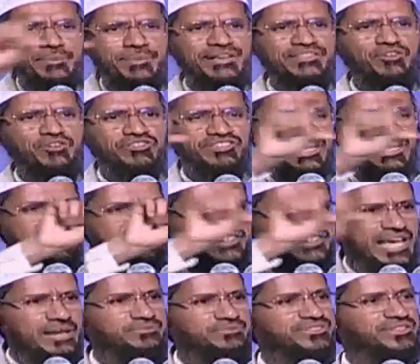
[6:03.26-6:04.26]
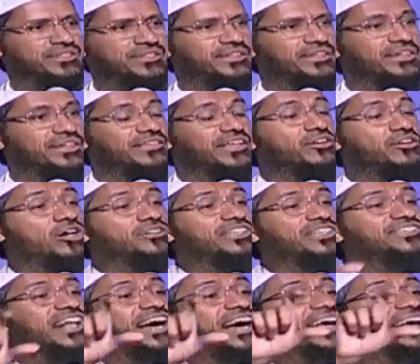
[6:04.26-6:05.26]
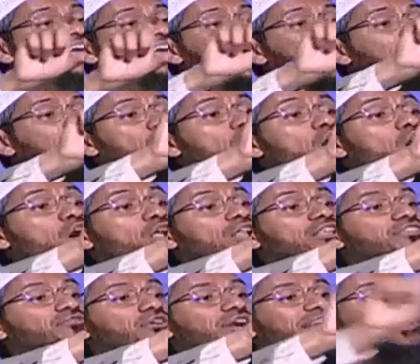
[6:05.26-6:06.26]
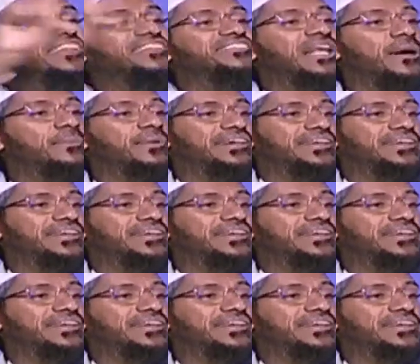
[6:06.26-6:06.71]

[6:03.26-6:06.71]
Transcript: I think it was Khalij Times, that Dr. Zakir Naik calls for an Islamic